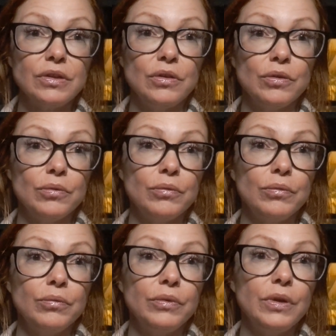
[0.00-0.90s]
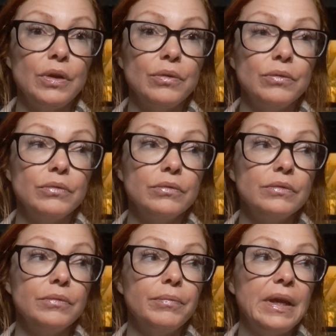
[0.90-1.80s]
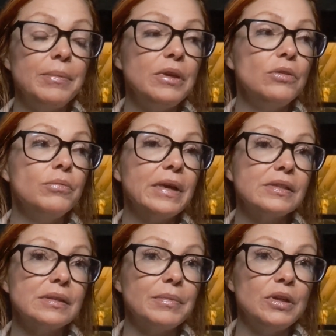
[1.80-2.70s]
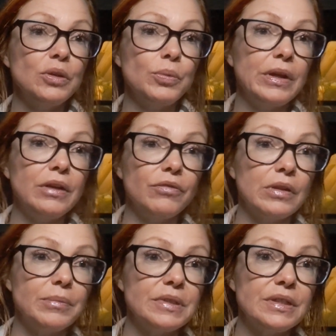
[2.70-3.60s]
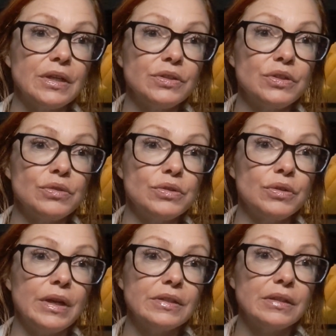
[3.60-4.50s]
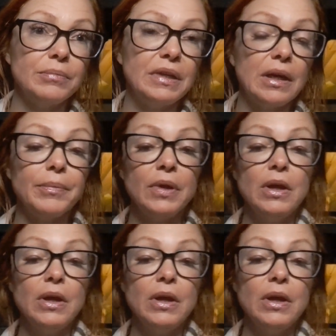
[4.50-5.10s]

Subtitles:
You're, you know, maybe you met somebody and you're waiting for them to text you so you guys can meet up.